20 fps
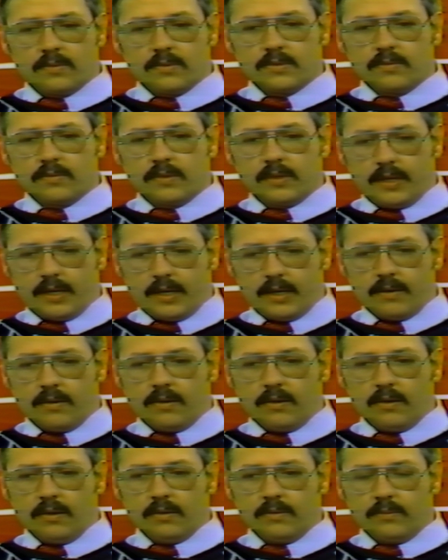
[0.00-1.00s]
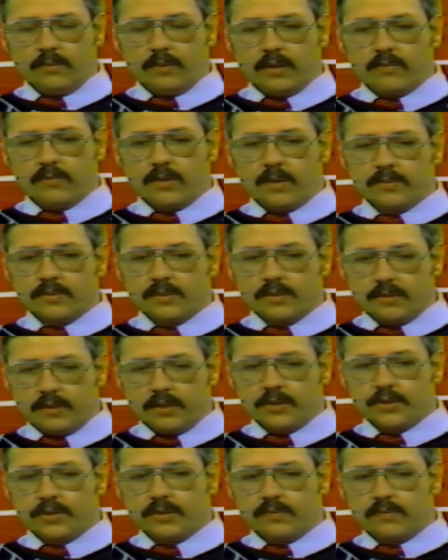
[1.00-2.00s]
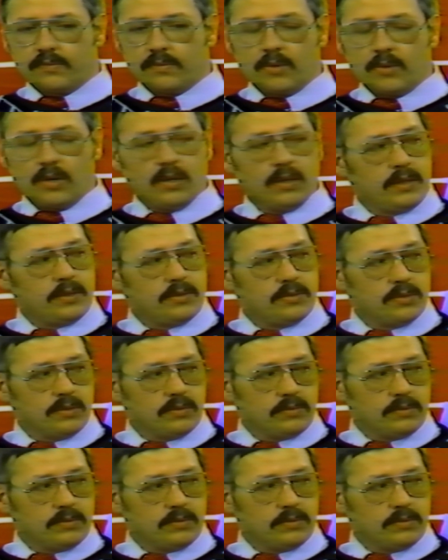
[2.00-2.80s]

of all, yeah, we have representation from all 8 zones,